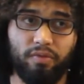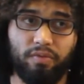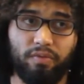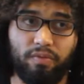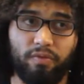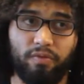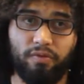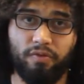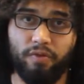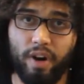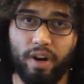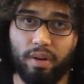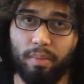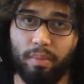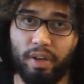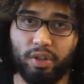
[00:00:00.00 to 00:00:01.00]

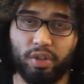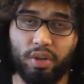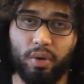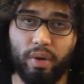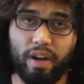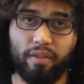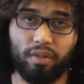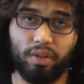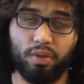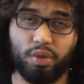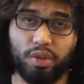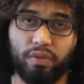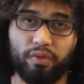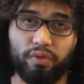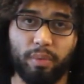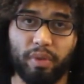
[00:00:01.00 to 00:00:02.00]
Very much so an
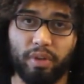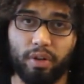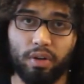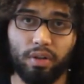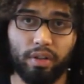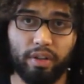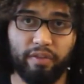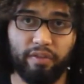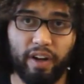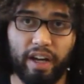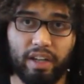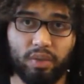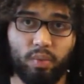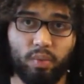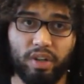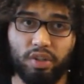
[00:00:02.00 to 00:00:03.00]
evolution from her early
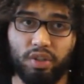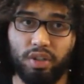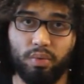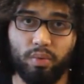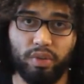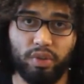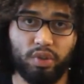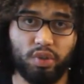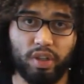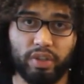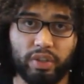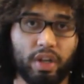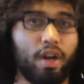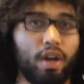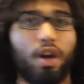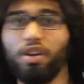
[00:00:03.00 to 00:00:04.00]
fights when she was
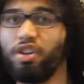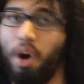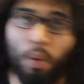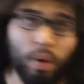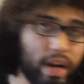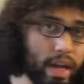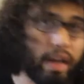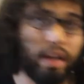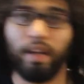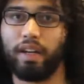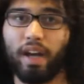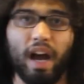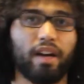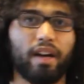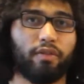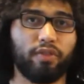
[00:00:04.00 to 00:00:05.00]
just going in and
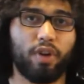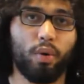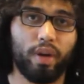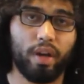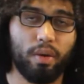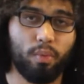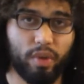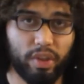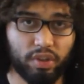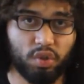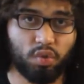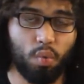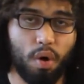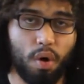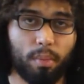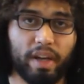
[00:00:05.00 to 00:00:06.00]
kind of going in with a
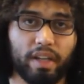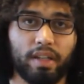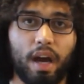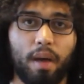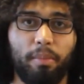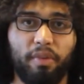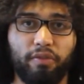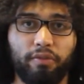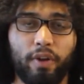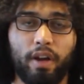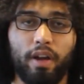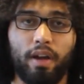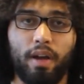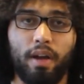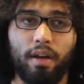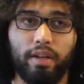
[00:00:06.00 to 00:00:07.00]
swarming type of,
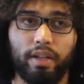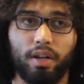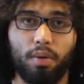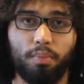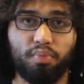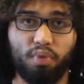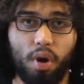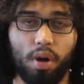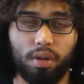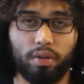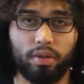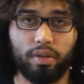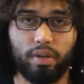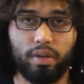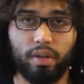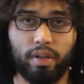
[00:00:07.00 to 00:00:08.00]

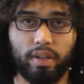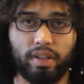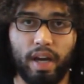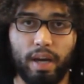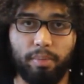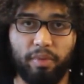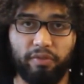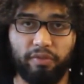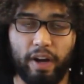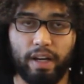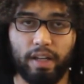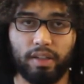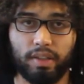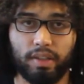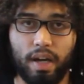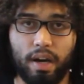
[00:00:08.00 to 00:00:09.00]
brawler type of
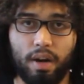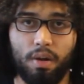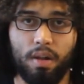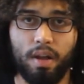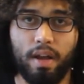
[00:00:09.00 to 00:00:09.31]
fighting style.